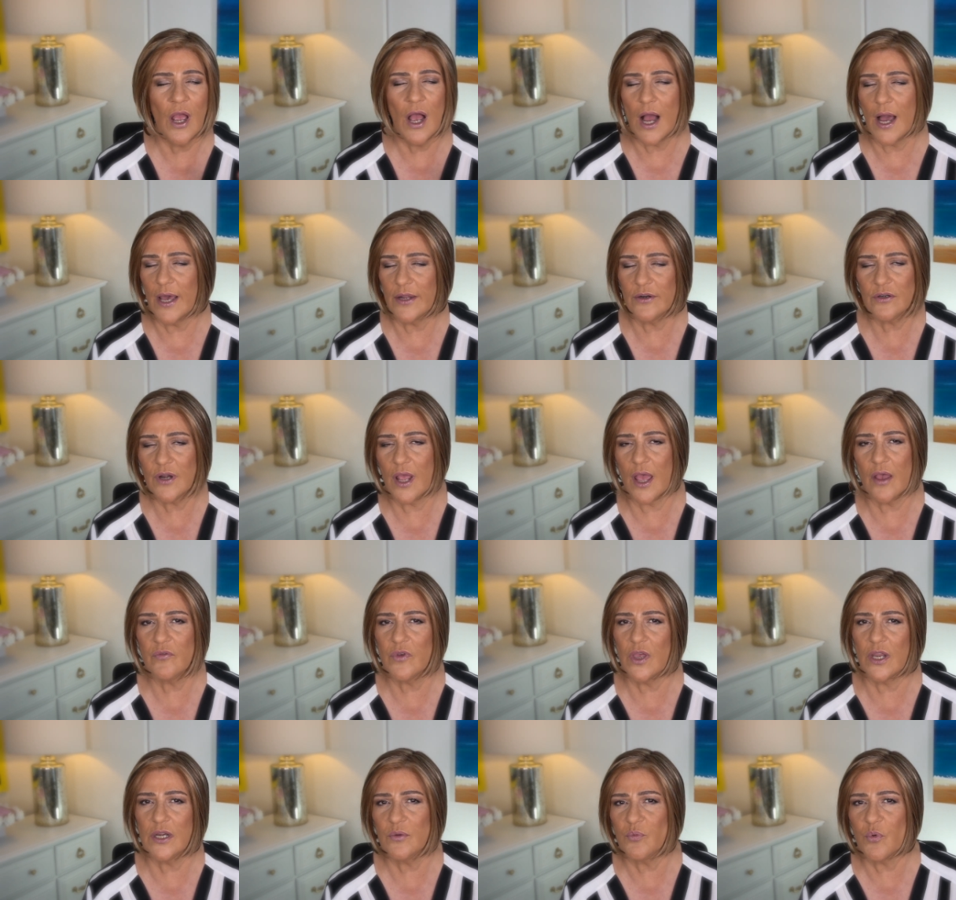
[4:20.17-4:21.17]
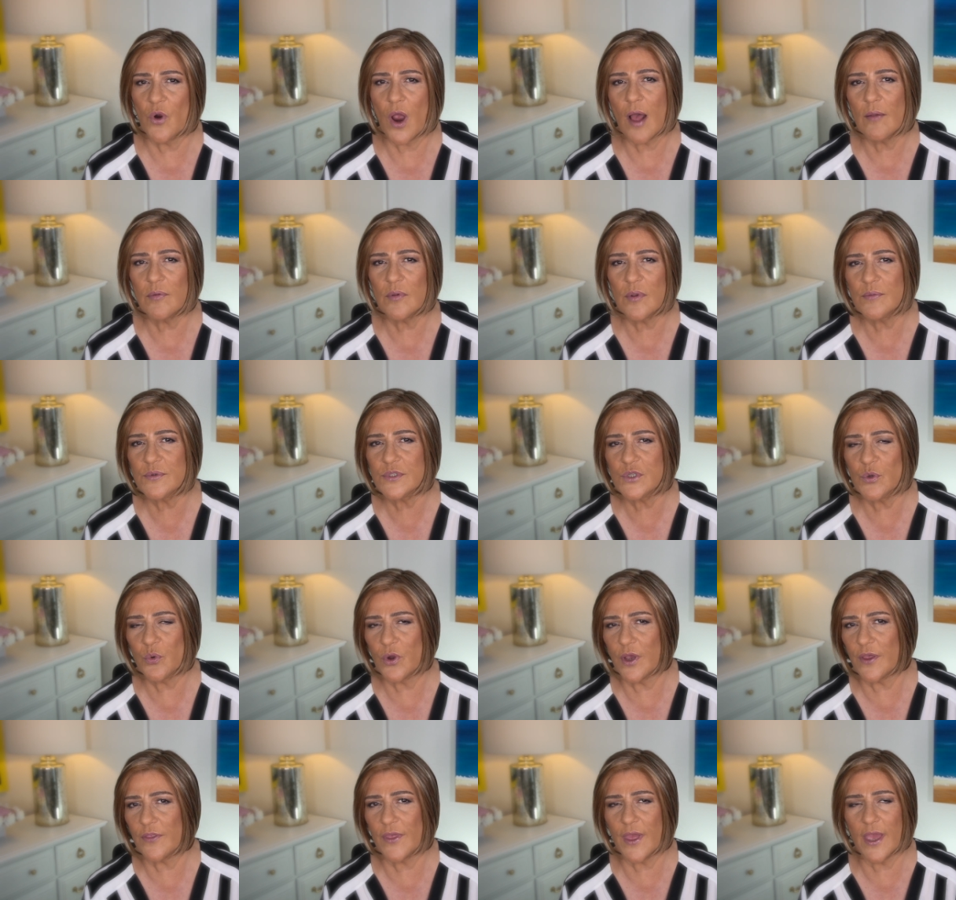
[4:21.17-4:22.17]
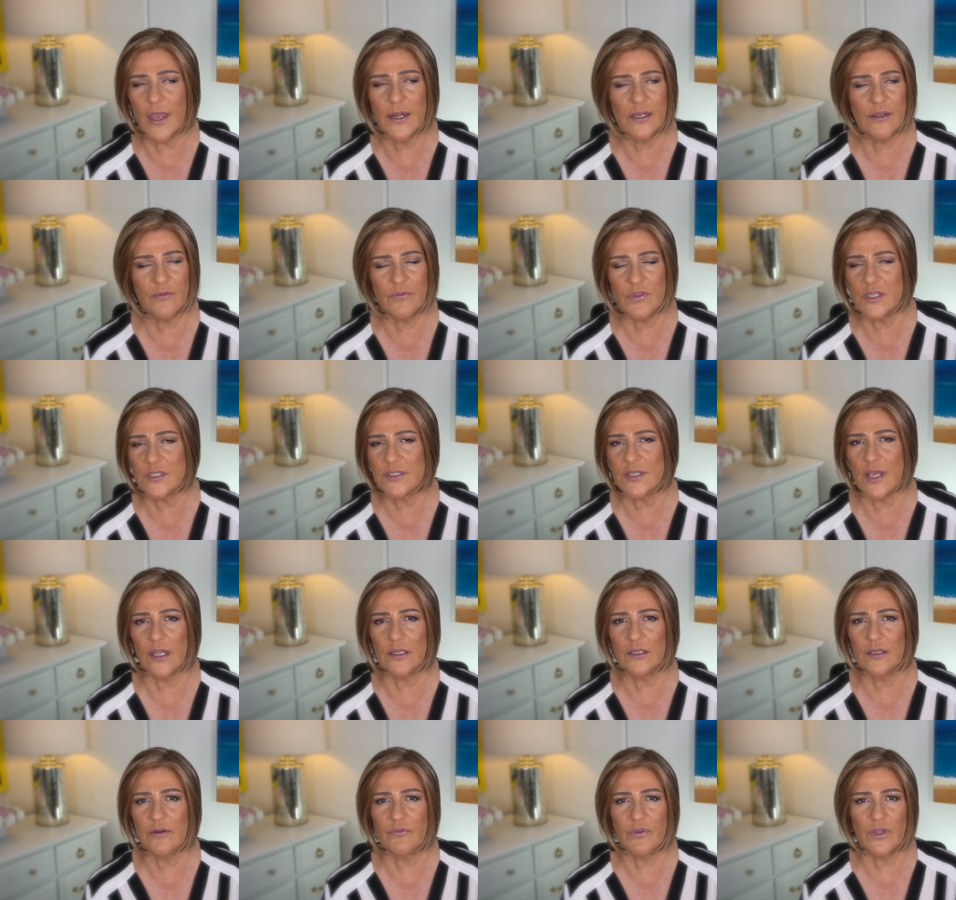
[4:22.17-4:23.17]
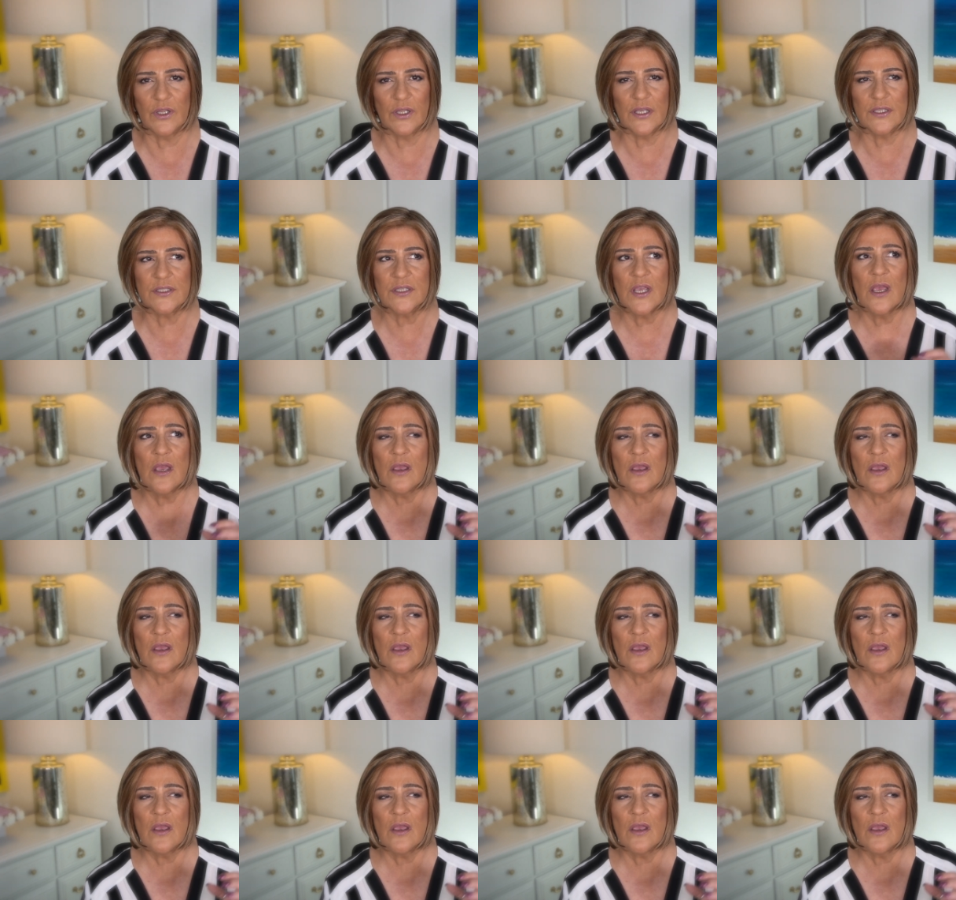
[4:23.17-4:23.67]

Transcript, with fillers: I don't have any problems with any of these Ellen Willes